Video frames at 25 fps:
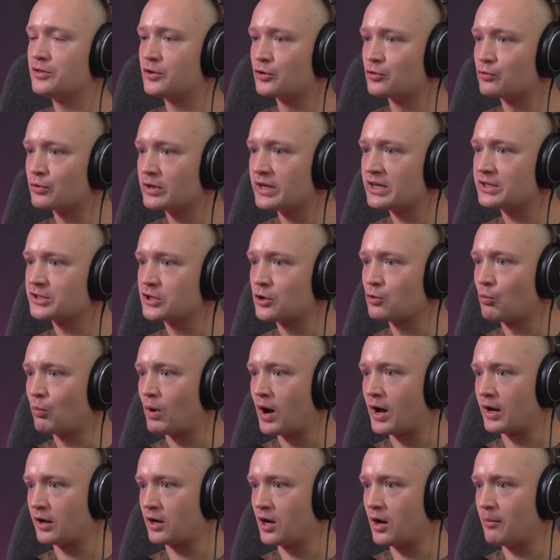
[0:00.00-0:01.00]
the reason
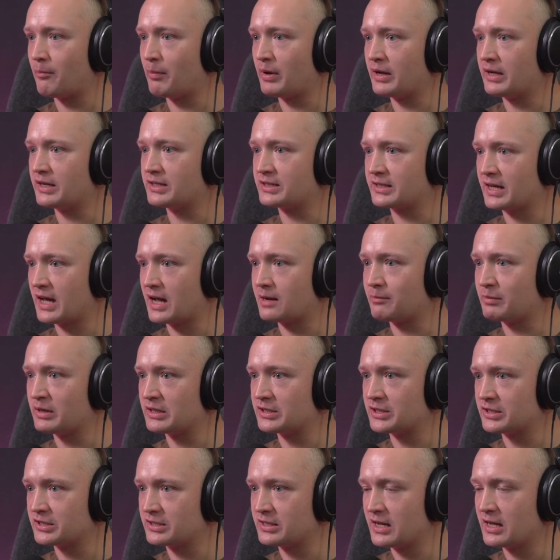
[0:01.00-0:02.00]
why companies can't be
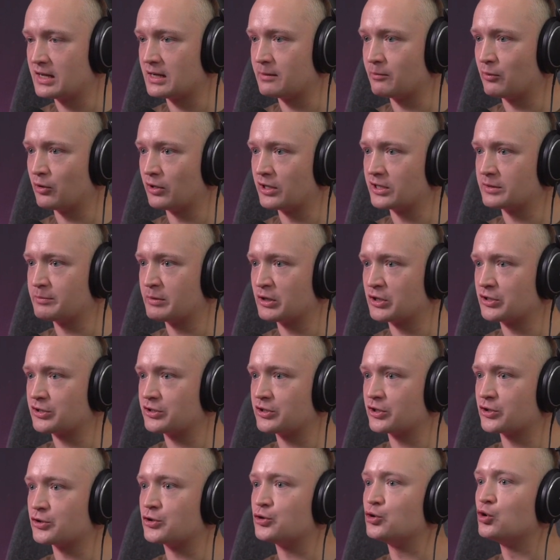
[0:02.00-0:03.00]
sustainable is because
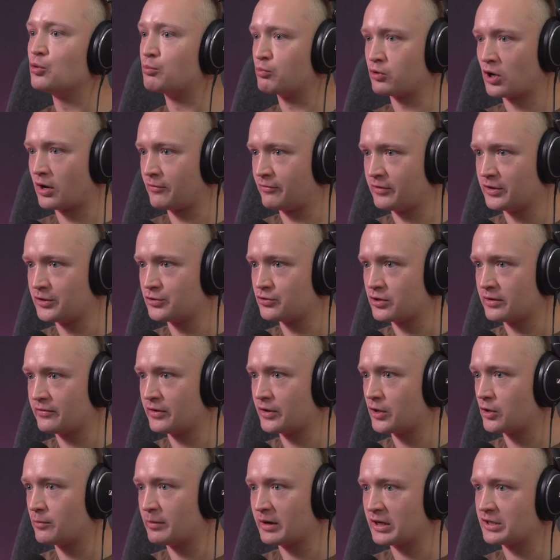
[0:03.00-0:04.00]
they're too
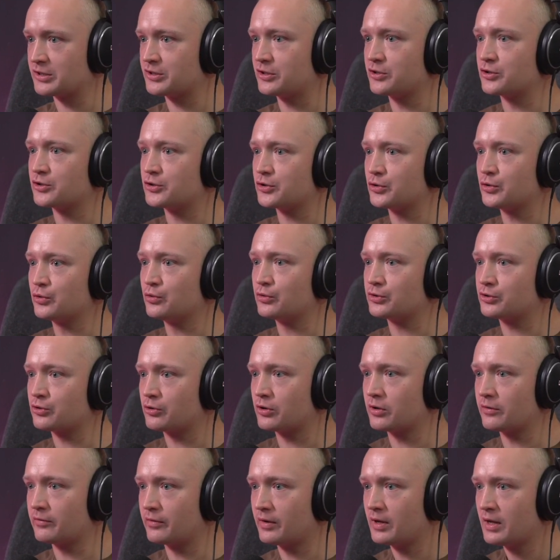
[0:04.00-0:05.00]
profit-driven or because they're too
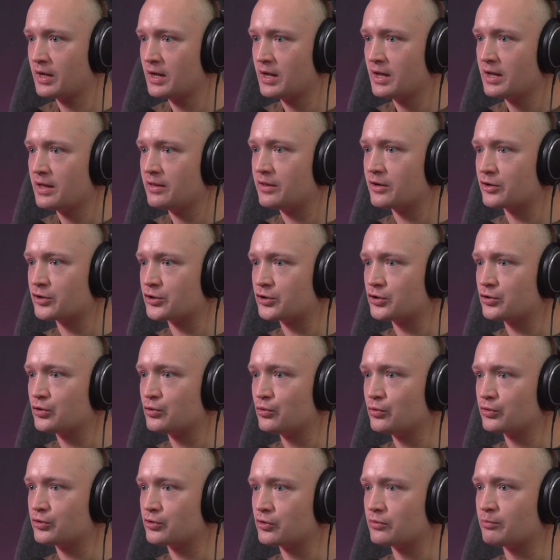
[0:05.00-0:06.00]
sort of they're
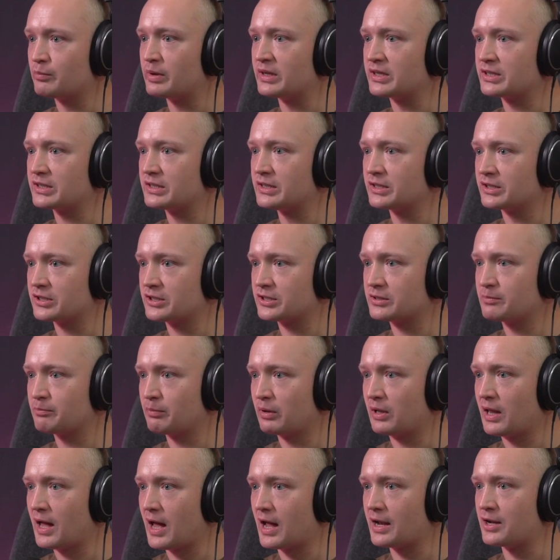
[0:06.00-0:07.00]
too sort of business
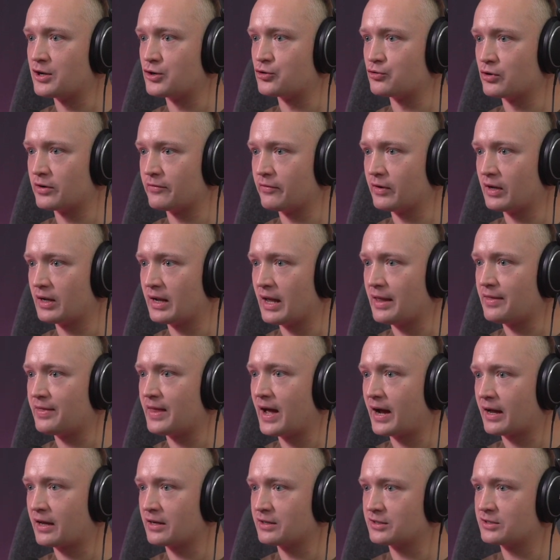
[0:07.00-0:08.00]
plan-driven, and
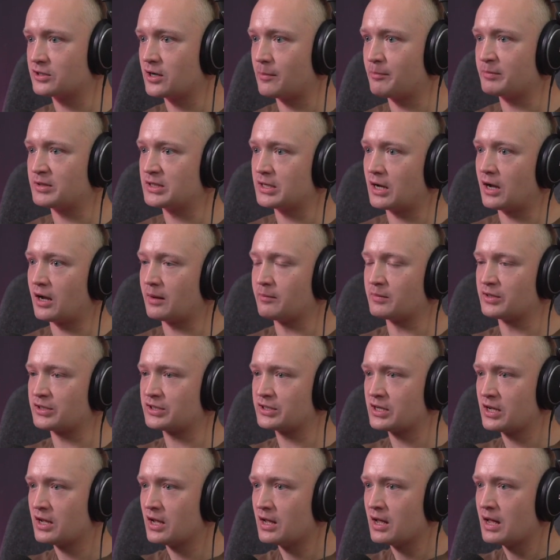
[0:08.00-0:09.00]
that can
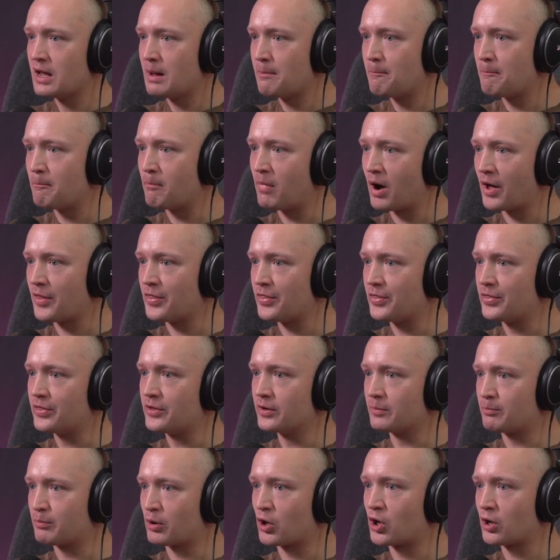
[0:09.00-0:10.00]
sometimes mud
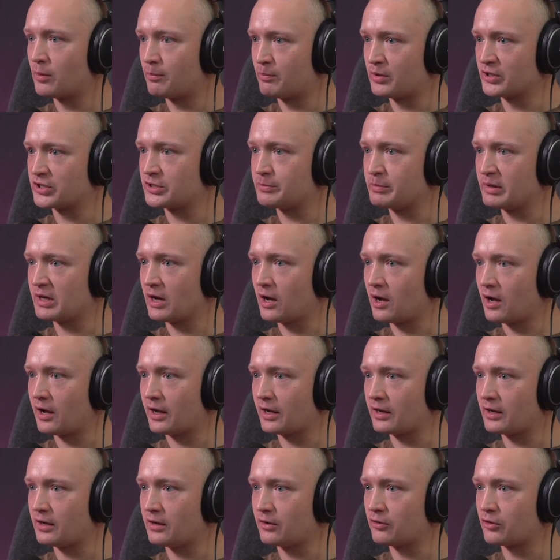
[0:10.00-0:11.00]
the purpose
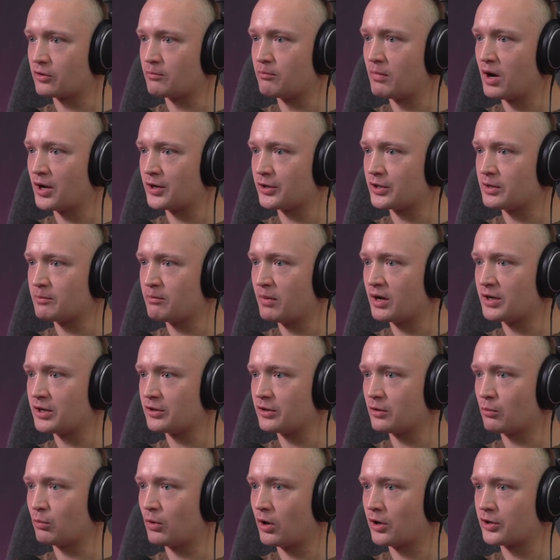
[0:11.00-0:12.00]
behind or Muddy, muddy
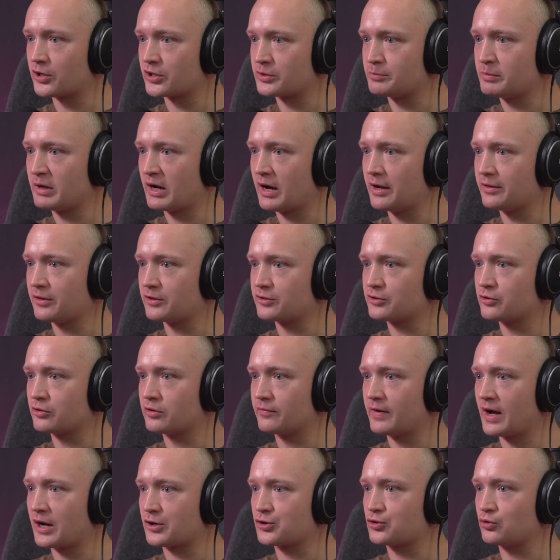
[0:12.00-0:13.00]
the waters behind the sort
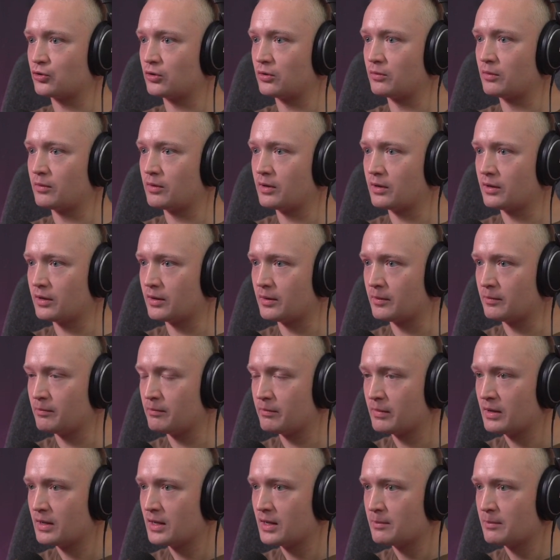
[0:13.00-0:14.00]
of actual uh,
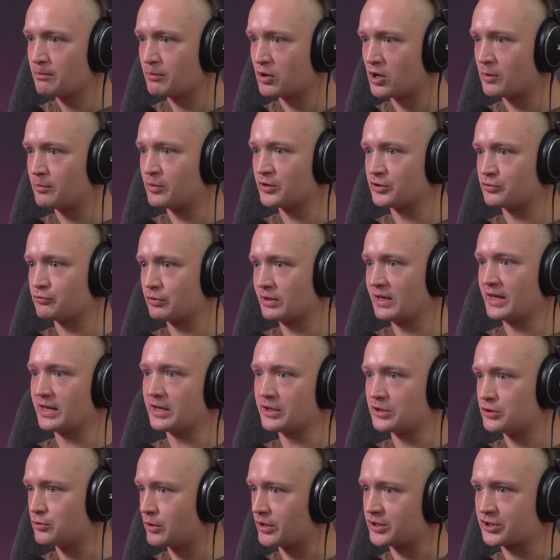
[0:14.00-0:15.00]
purpose
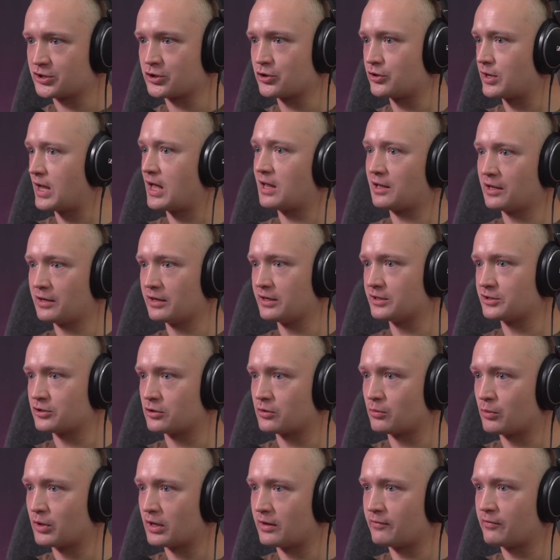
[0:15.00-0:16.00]
related to externalities
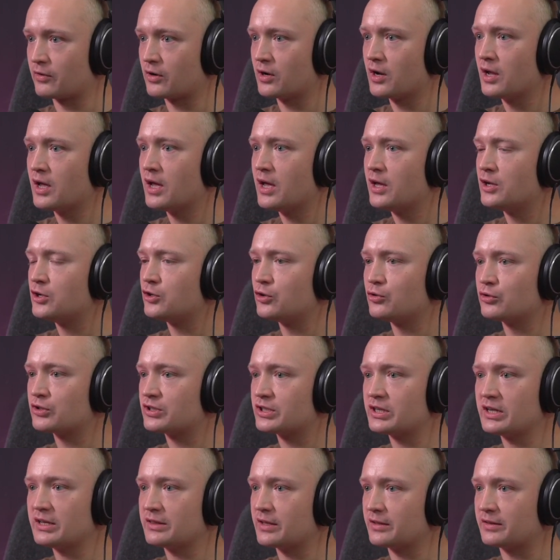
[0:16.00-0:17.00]
or whatever. Do you
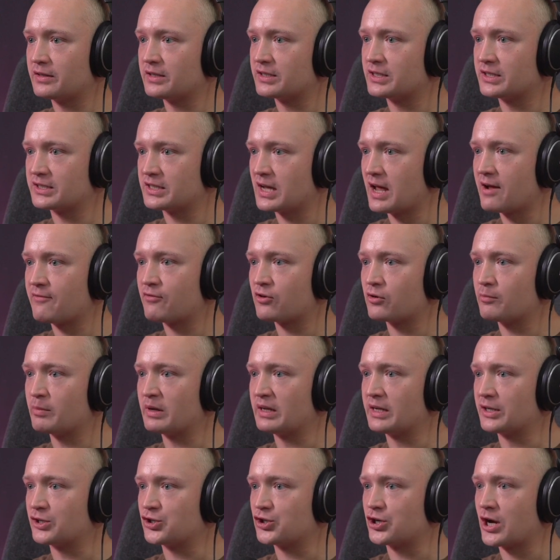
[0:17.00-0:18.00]
see that this has ever
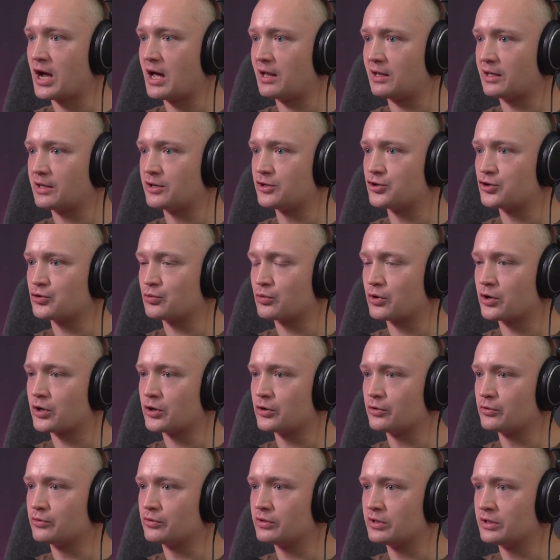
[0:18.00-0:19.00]
been a challenge where
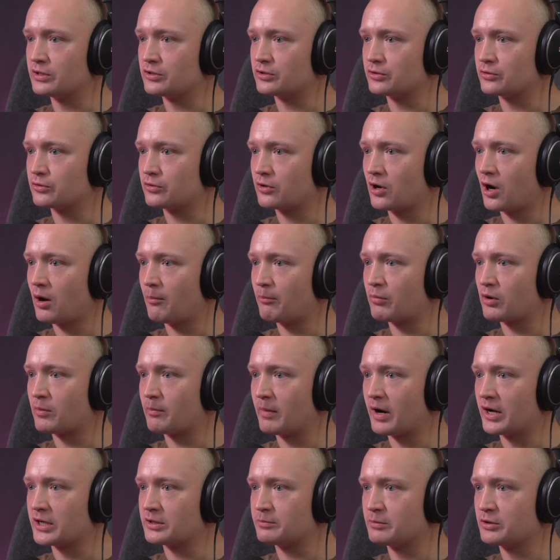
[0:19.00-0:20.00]
you need to
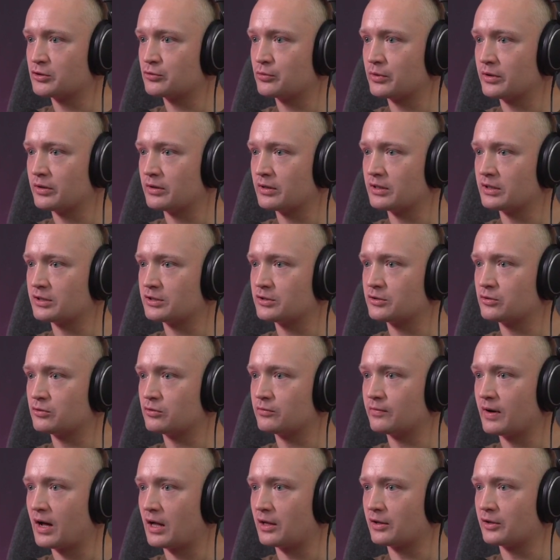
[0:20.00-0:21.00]
compromise between these
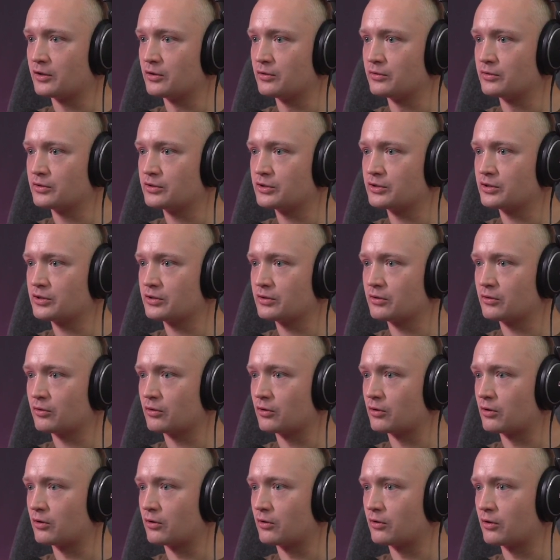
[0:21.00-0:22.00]
two values,
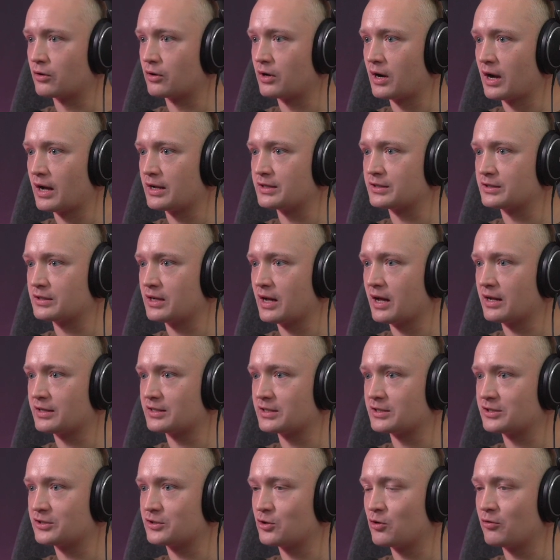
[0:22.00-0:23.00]
or or has it
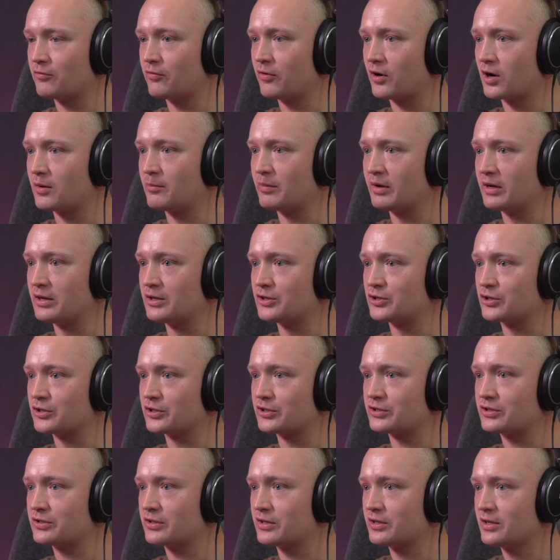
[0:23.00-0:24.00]
has it so far been
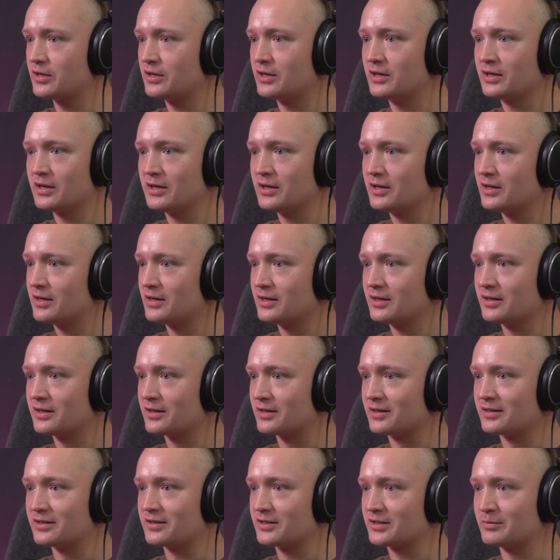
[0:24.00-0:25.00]
just
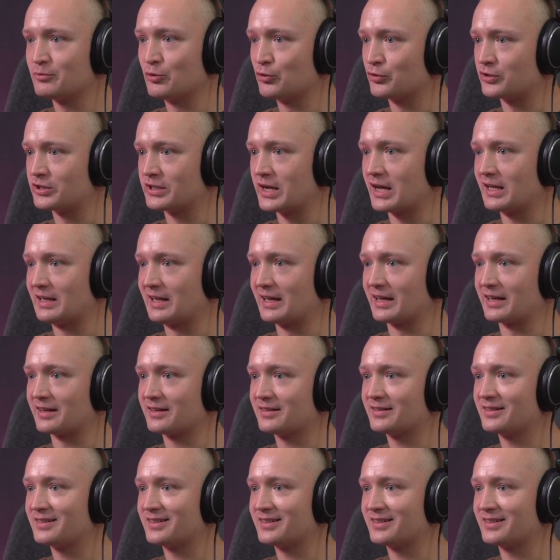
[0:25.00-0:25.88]
uh, smooth sailing?